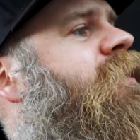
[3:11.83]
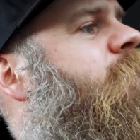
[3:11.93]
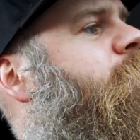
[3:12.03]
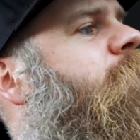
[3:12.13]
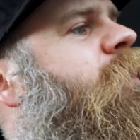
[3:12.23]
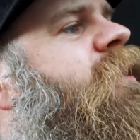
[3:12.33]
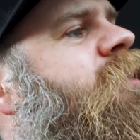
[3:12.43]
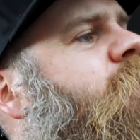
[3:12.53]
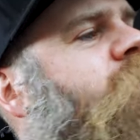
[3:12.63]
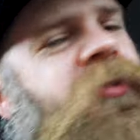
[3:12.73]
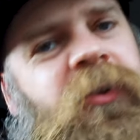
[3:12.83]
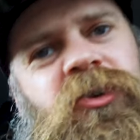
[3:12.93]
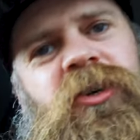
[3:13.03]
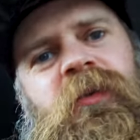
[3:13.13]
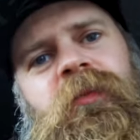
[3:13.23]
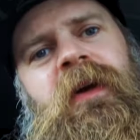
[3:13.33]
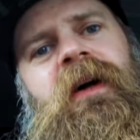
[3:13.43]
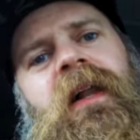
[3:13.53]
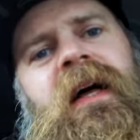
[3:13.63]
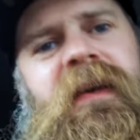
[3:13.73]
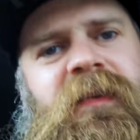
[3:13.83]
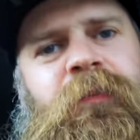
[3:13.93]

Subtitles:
a couple of weeks of sunshine would be class.